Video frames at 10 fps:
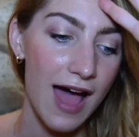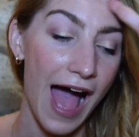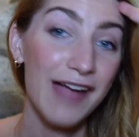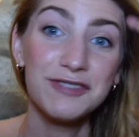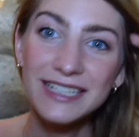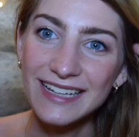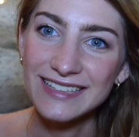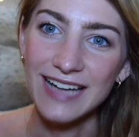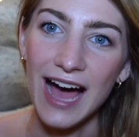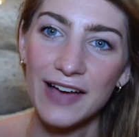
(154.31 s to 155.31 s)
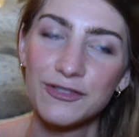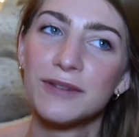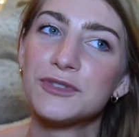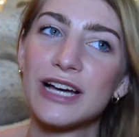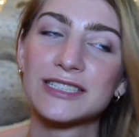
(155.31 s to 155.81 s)
I really like the guy
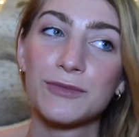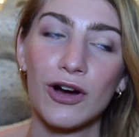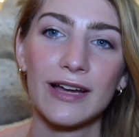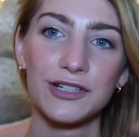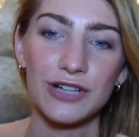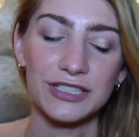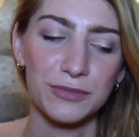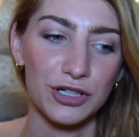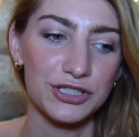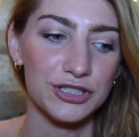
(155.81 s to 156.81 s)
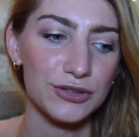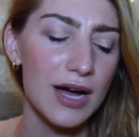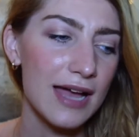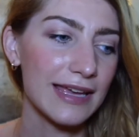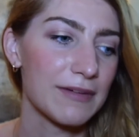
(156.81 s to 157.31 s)
from Jurassic Park and Jurassic Park 2.
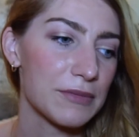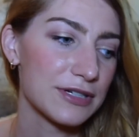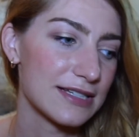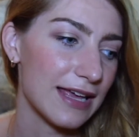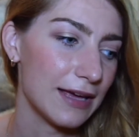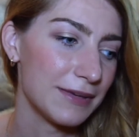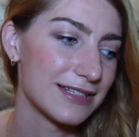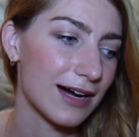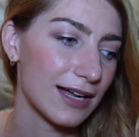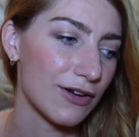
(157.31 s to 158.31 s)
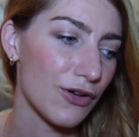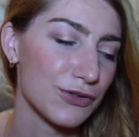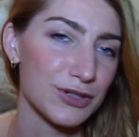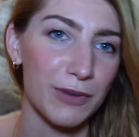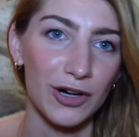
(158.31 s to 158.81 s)
Can't remember his name. He's like on all
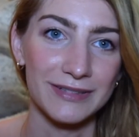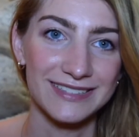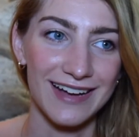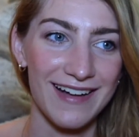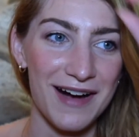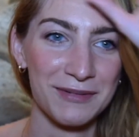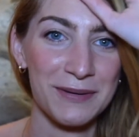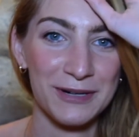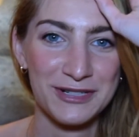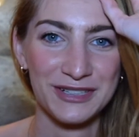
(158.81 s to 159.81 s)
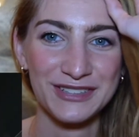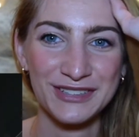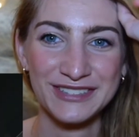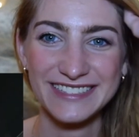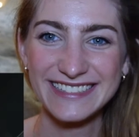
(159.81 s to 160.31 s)
those apartments.com
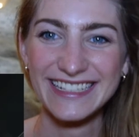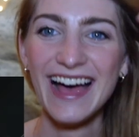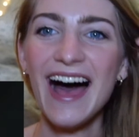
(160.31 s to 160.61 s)
commercials.